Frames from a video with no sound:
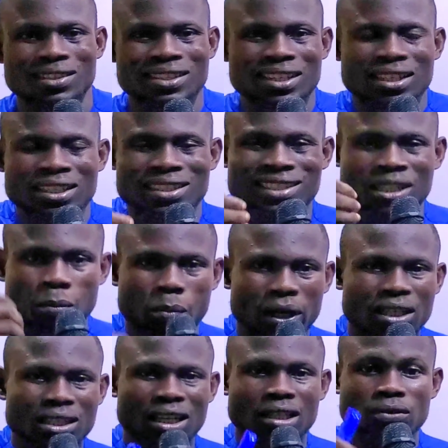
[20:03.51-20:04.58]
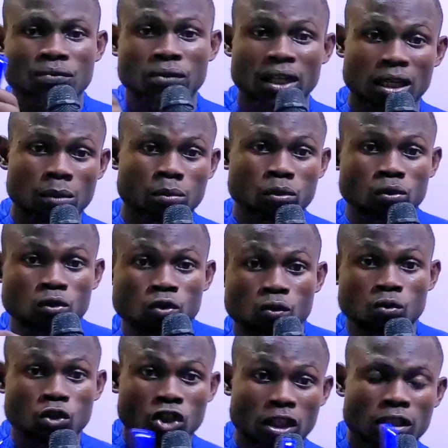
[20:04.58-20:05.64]
the dependent variable
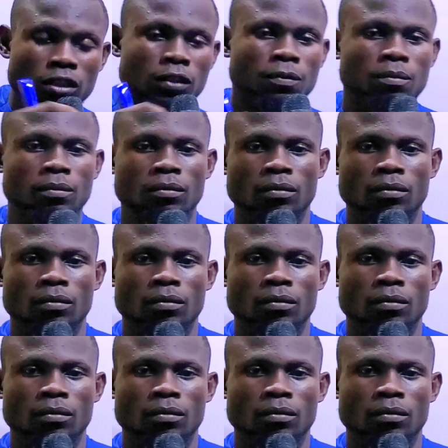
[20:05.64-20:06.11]
to change.